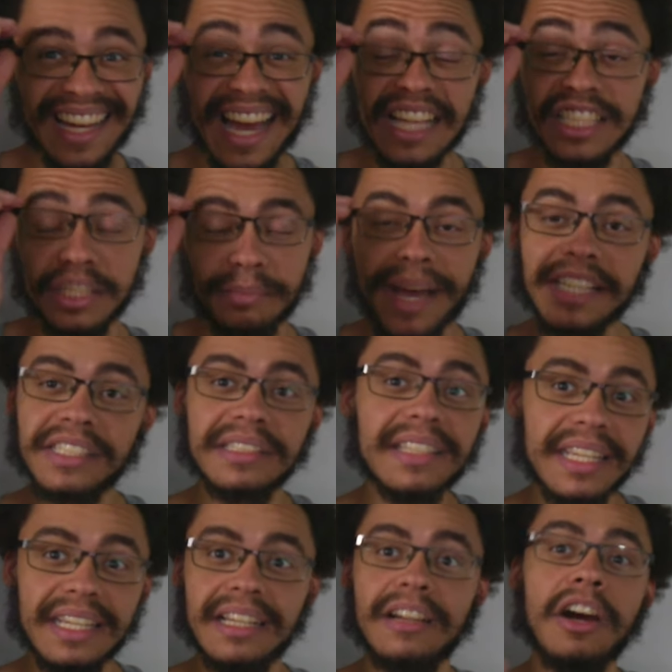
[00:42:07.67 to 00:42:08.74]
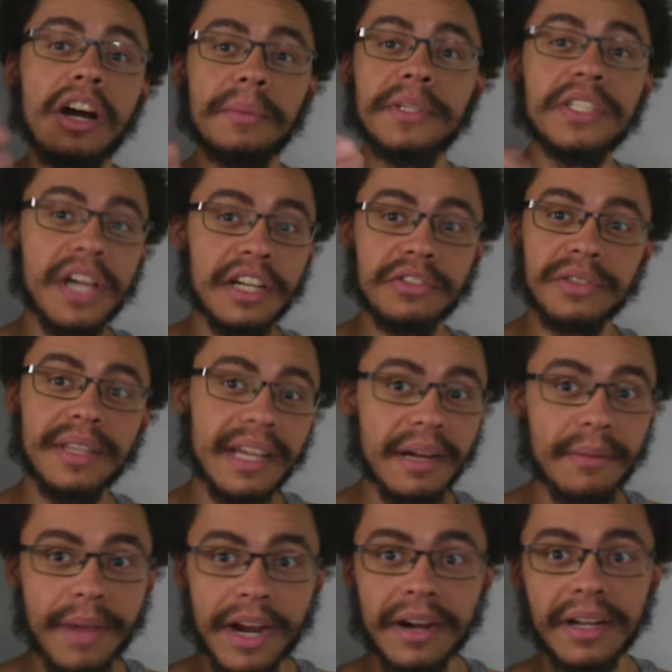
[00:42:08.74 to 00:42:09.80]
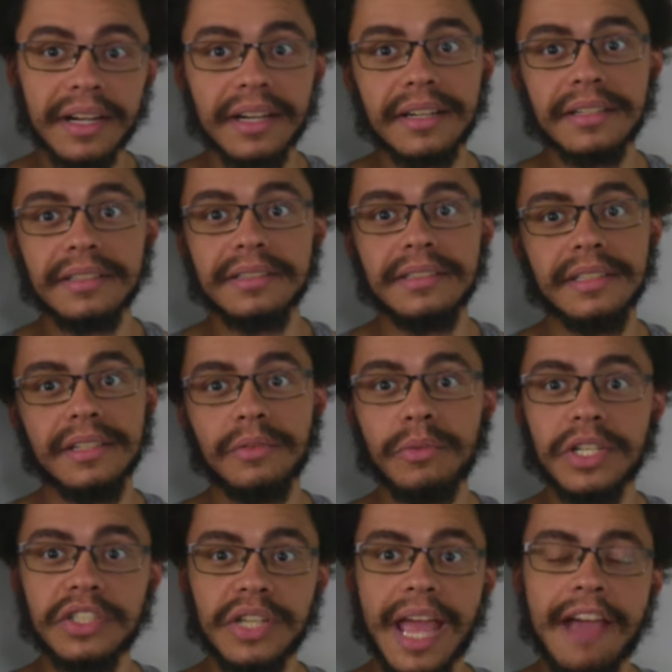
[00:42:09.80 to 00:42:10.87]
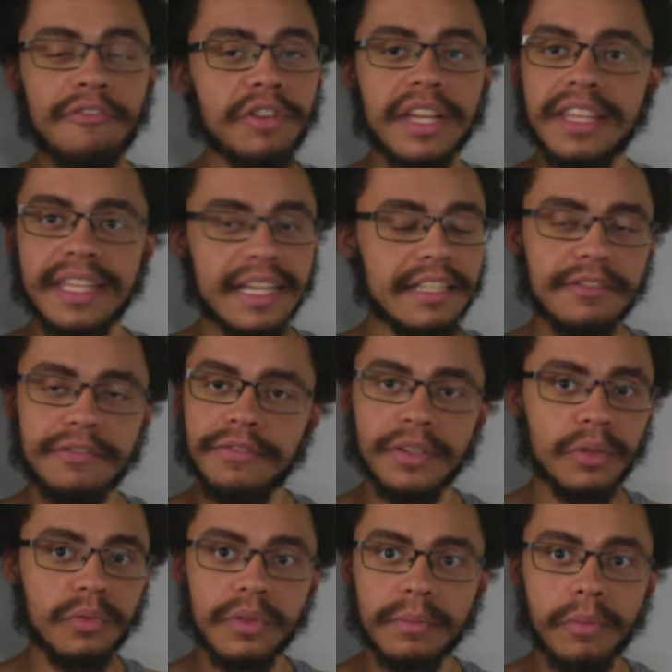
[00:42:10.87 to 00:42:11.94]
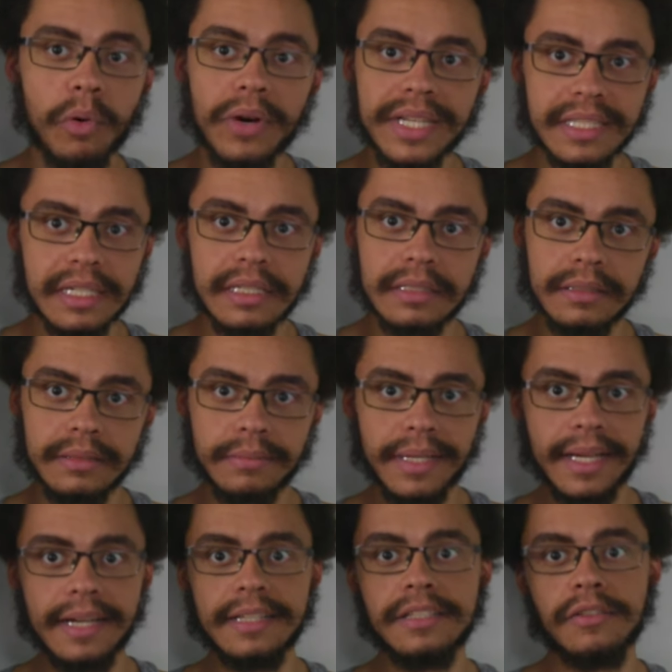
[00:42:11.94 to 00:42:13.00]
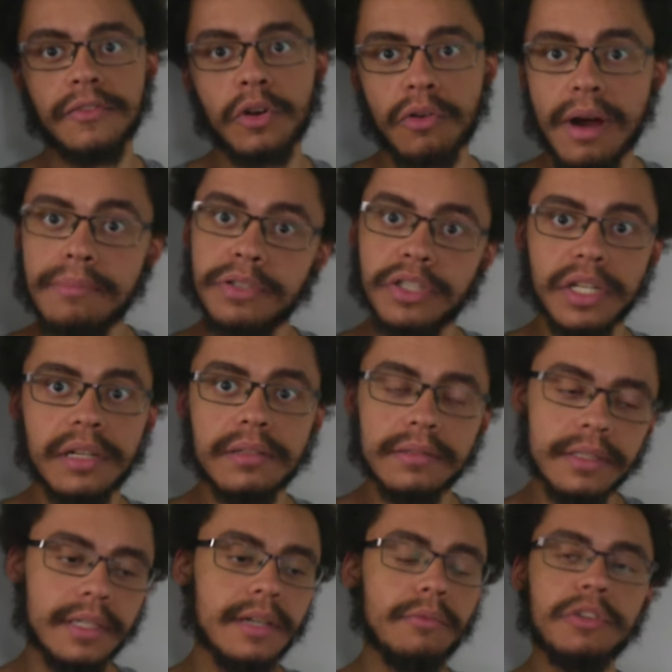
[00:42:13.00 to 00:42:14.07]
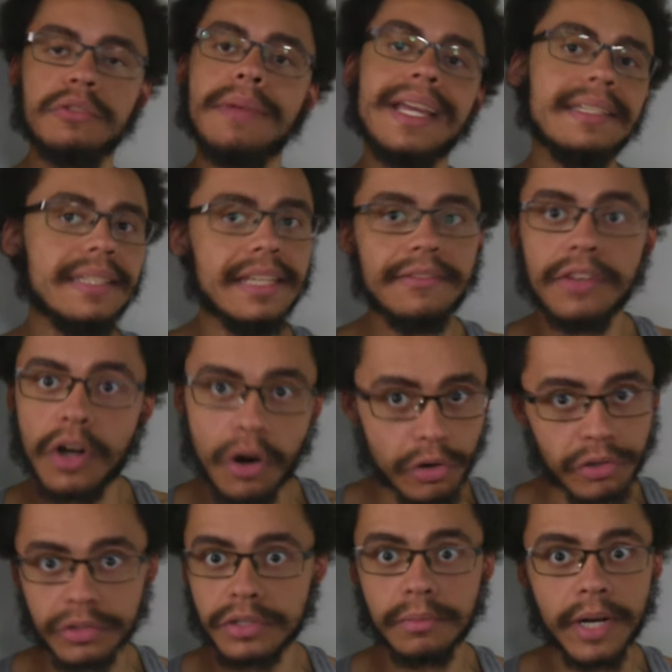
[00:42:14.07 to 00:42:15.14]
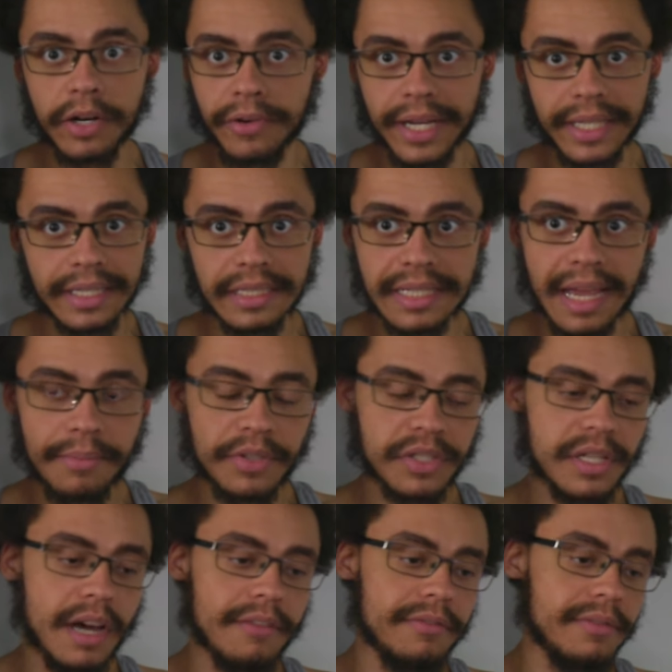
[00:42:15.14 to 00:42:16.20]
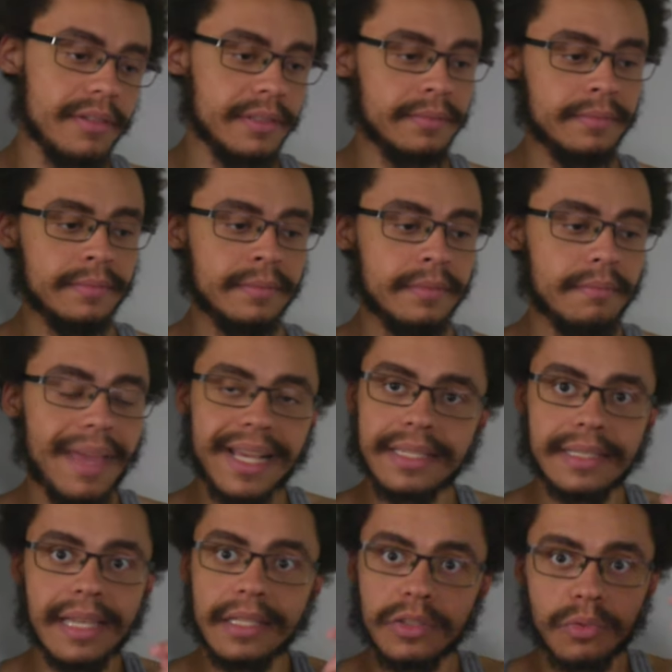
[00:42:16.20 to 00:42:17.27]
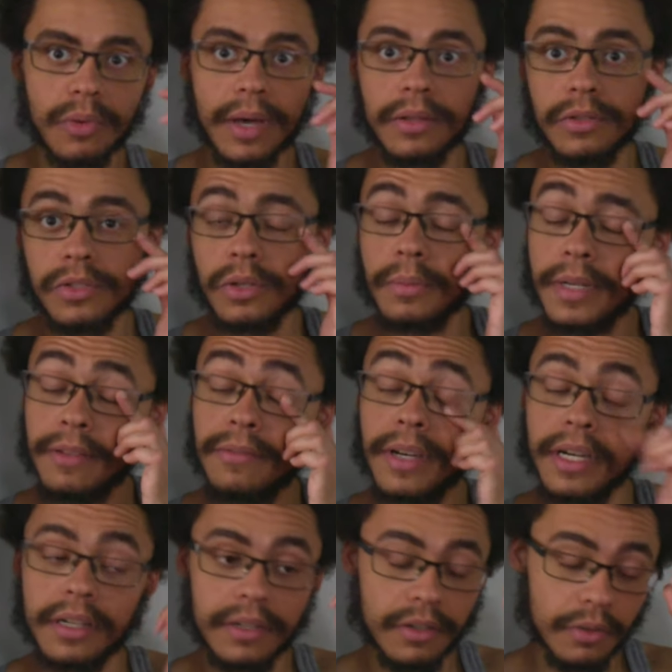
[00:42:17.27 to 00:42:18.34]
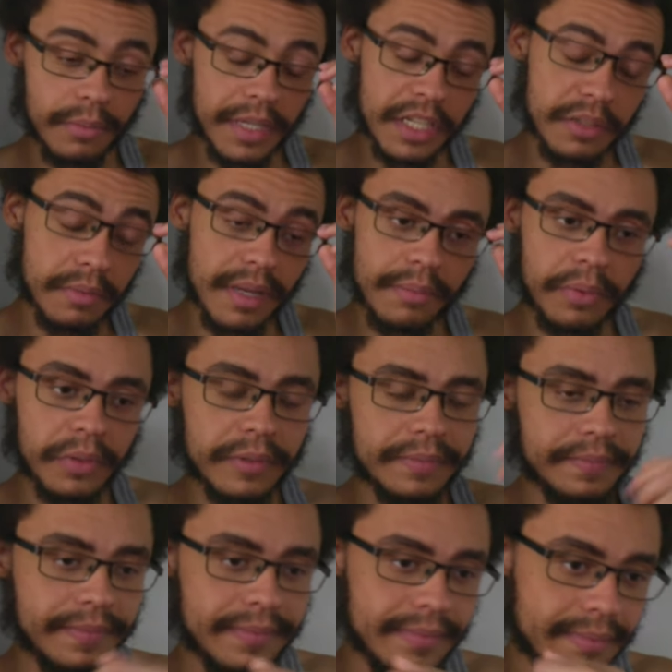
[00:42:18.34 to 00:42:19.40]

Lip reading: Especially in a garbage country like America, which everything is filled with poison because of corruption, which makes it even harder to moderate this type of stuff. Makes sense why there's so many fucking obese people.